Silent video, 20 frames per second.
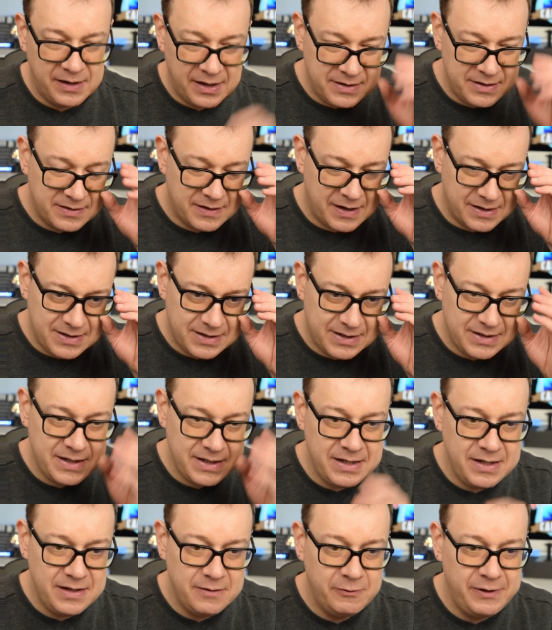And as you can
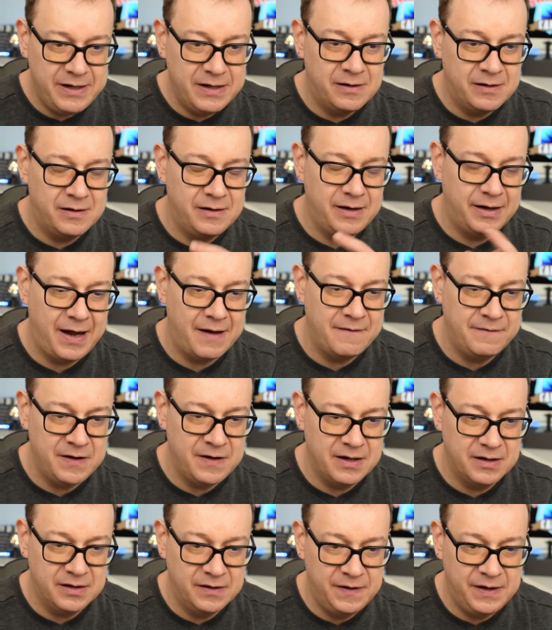see, we are
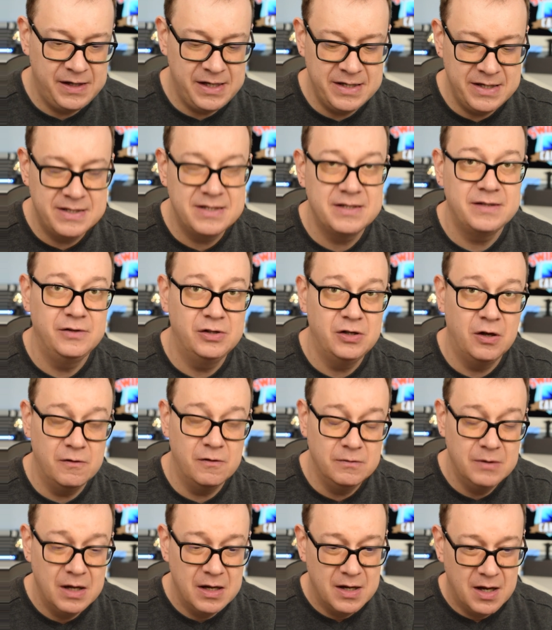having uh, these, you know,